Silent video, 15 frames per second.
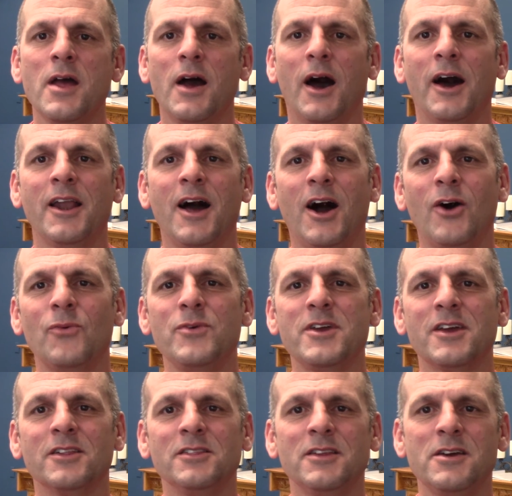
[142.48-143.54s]
on how we
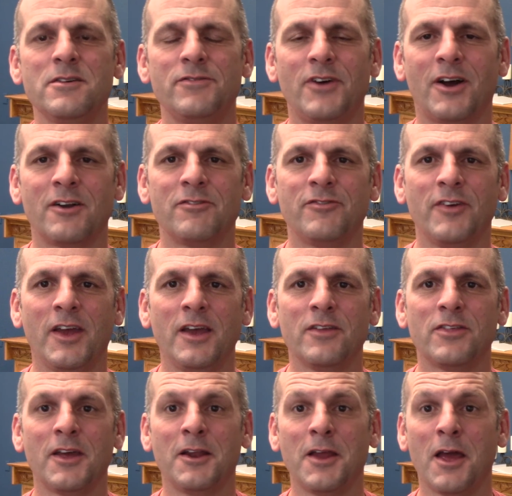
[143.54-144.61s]
can live our
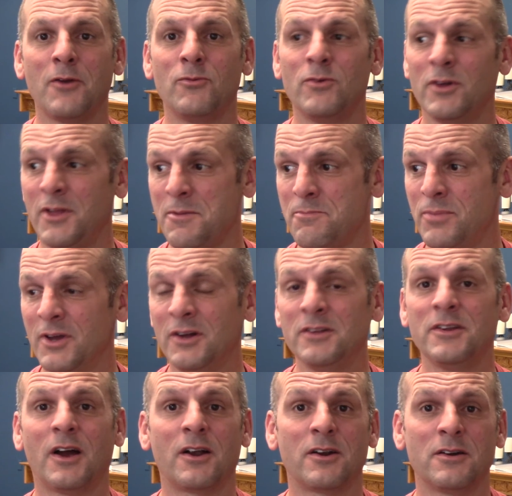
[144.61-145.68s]
faith and really
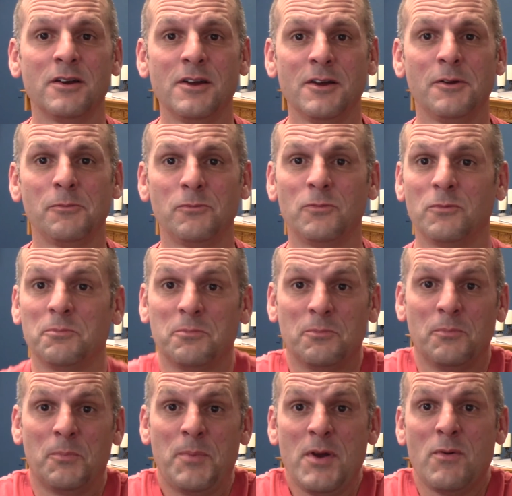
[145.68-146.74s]

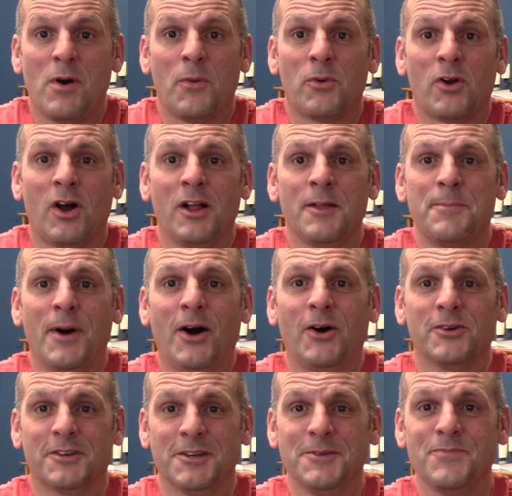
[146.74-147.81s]
be what we're all
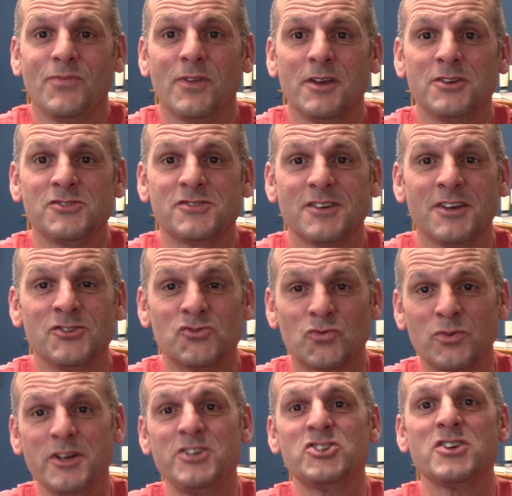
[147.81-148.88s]
about, is
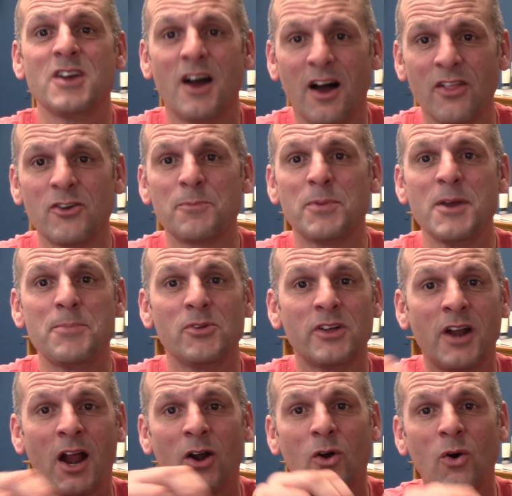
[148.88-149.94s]
reaching other people
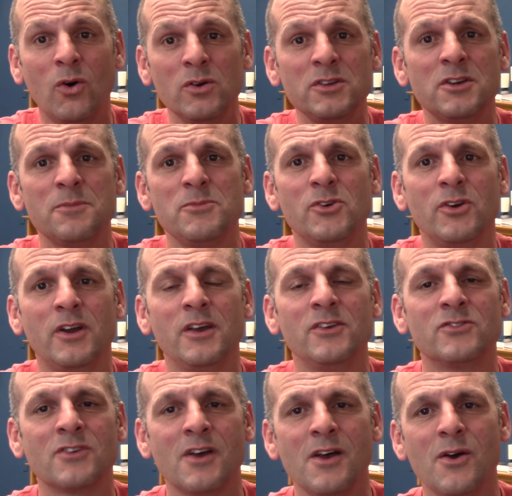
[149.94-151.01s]
in our own
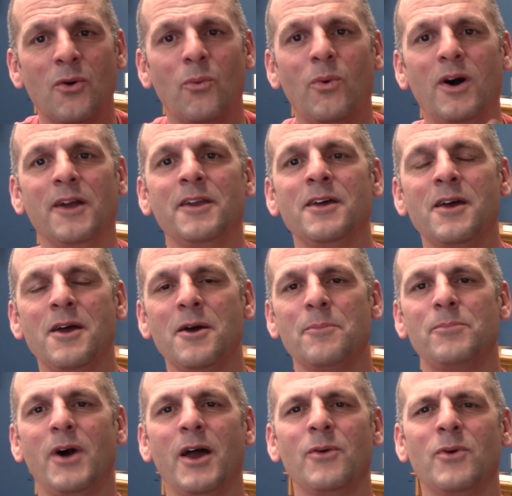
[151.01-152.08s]
communities one
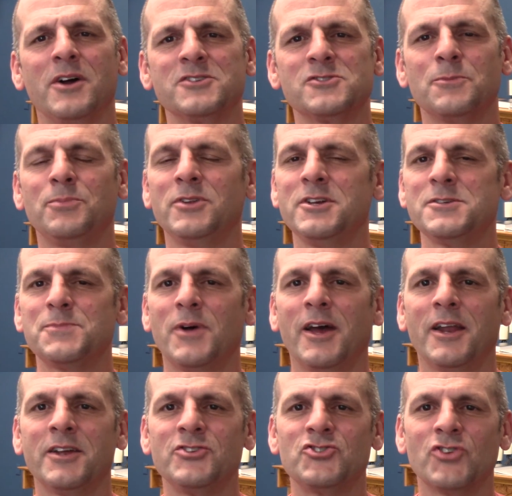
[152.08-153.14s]
by one. So please
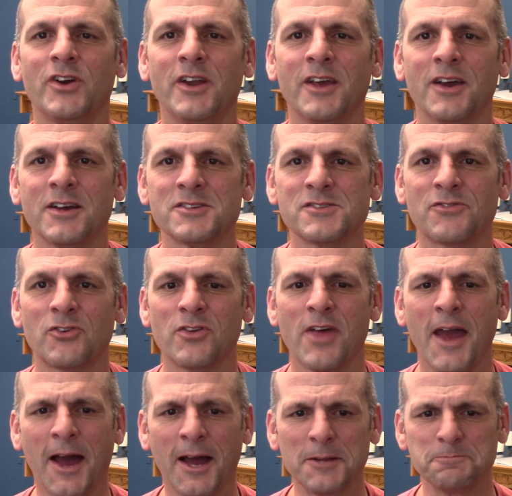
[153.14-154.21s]
plan on joining us for that.